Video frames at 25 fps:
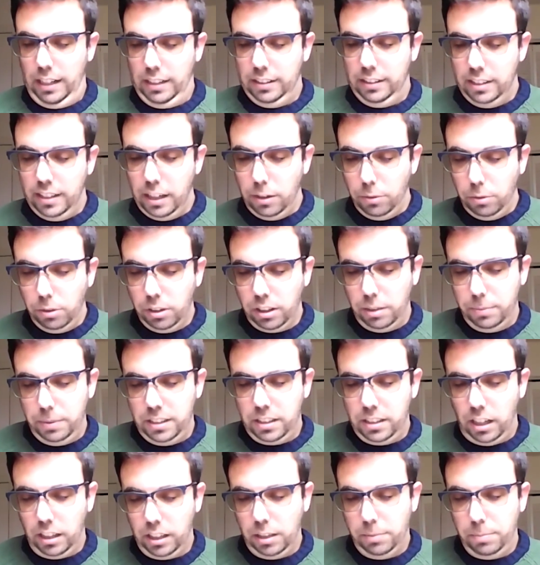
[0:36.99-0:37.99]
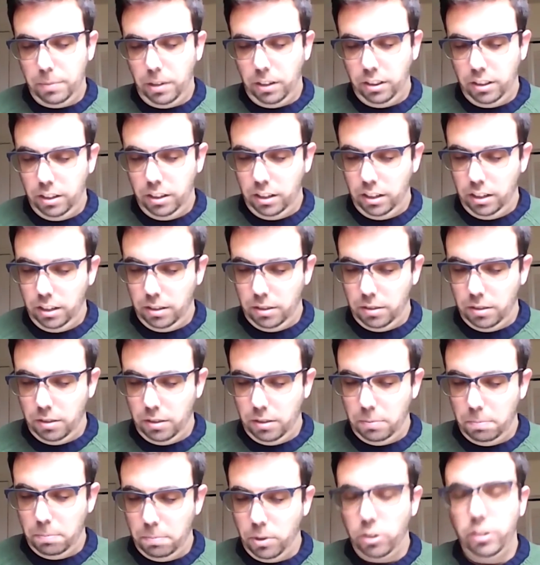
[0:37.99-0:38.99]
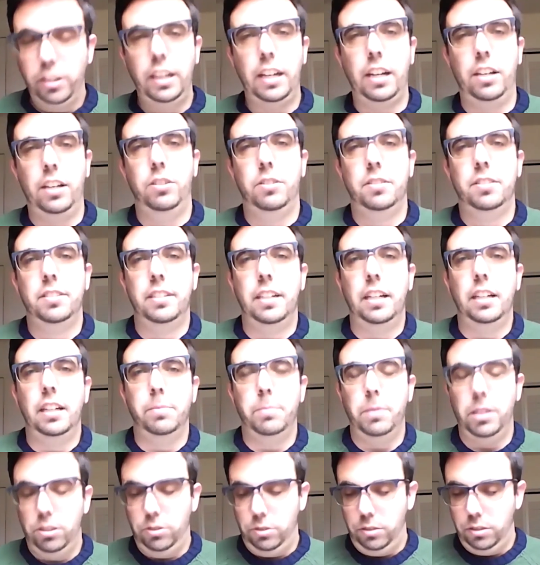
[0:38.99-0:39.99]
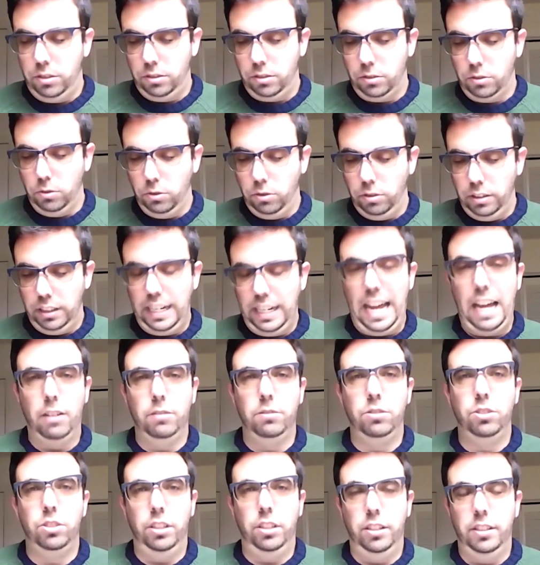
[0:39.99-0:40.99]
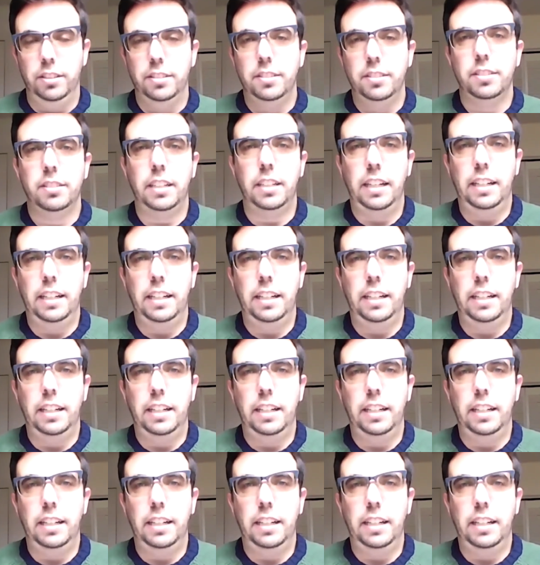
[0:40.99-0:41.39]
Today we're going to be talking about the Murray Henderson Elementary School in Algiers,